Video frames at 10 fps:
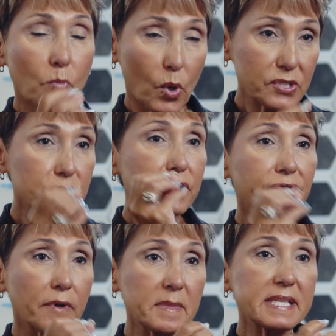moisture
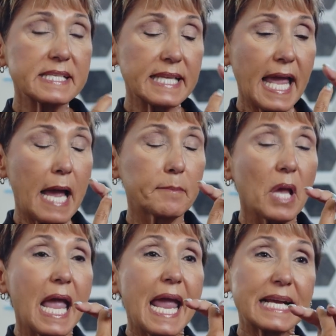from the slab,
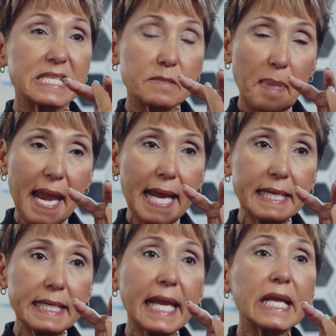
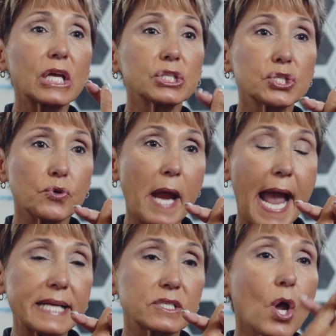expand and
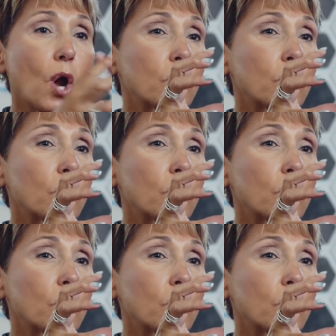contract.